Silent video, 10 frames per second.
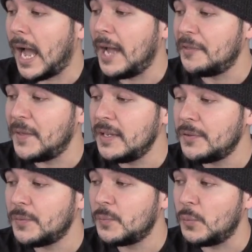I think
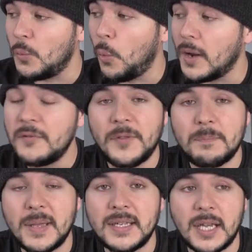one of the
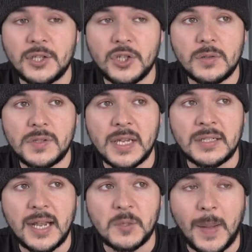big issues in
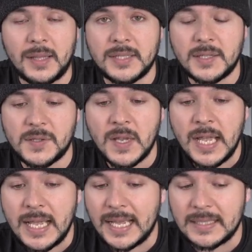today's politics
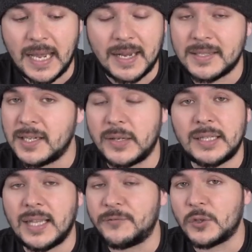is not necessarily
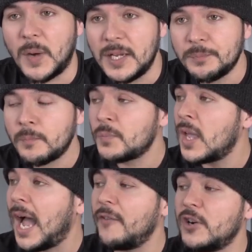left or right.
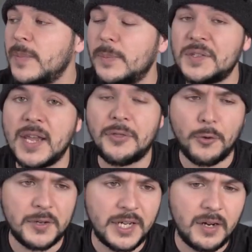I've heard people say
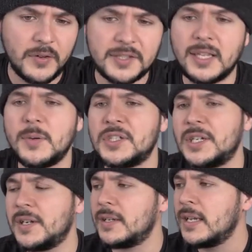authoritarian versus
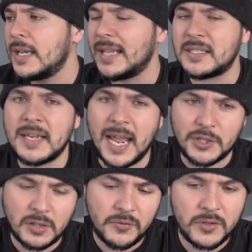libertarian, it's
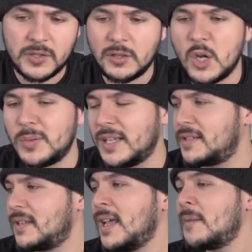nationalist versus
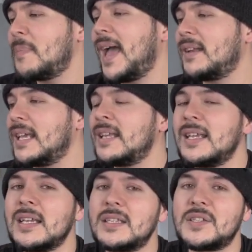globalist. Man, it
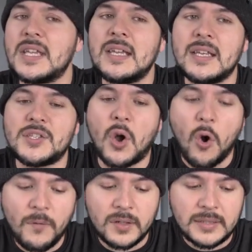is it is
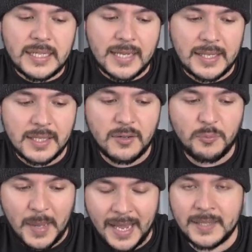overly
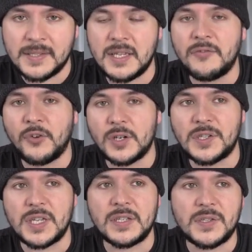sensitive pansy
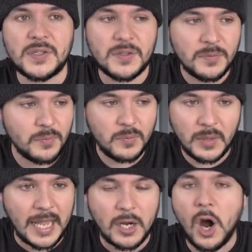versus
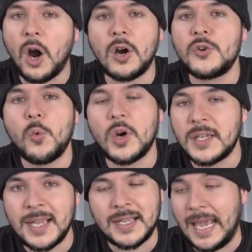like
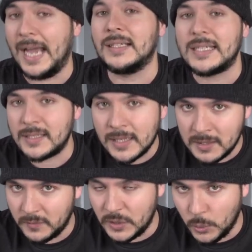hardworking, calloused
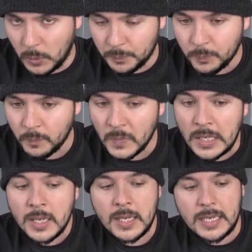individual.
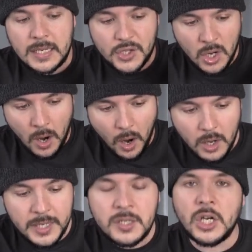It is
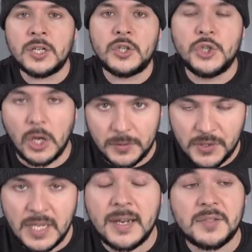hardened
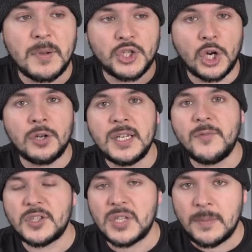adults. It is maturity
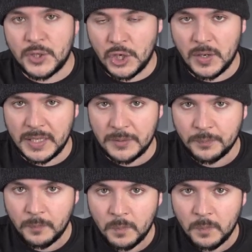versus immaturity.